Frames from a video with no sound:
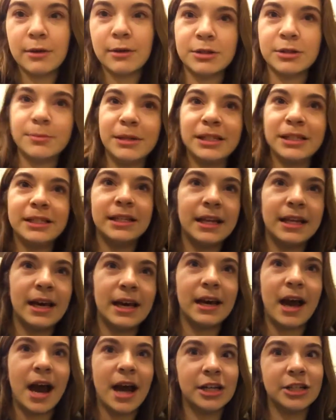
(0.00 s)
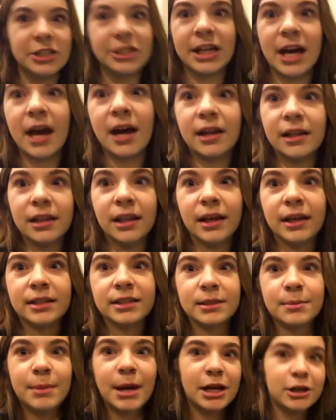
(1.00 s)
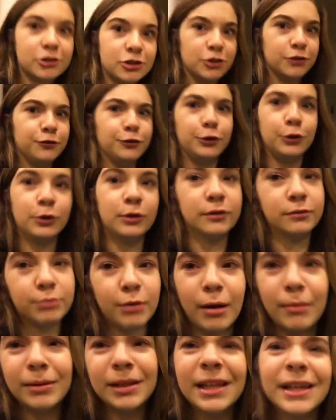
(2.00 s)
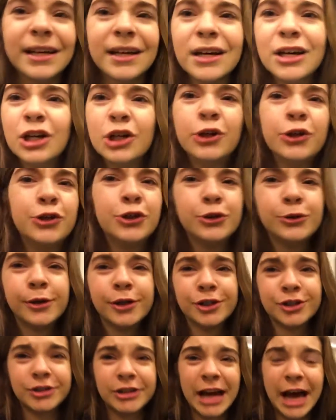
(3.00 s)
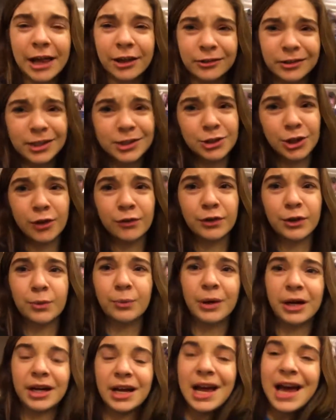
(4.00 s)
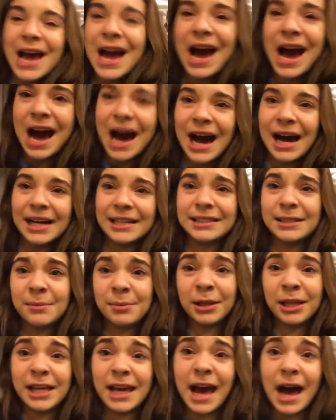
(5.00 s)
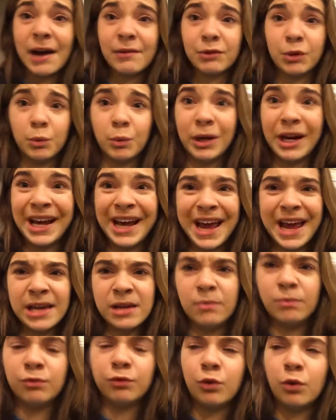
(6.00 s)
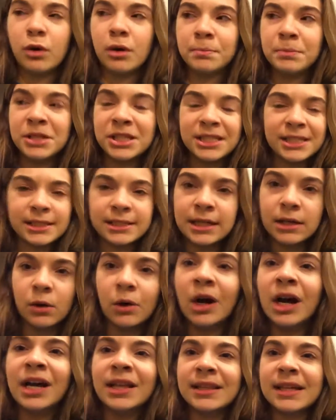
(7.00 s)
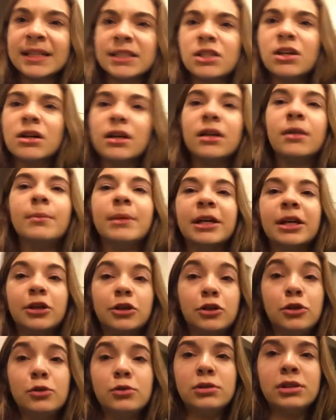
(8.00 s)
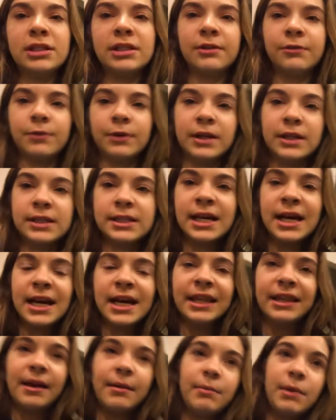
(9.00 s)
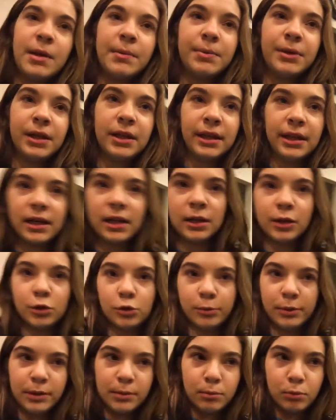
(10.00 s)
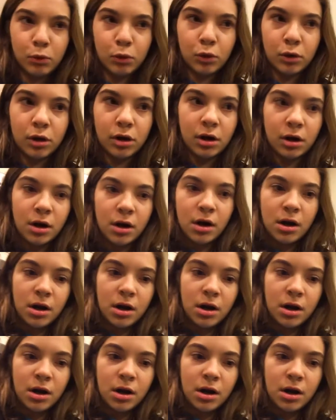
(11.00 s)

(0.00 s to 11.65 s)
that was me today, I just had like some extra food, probably like 200 calories over what I typically have or what I aim for, but still, that's not gonna make a huge difference. That might be like a little bit more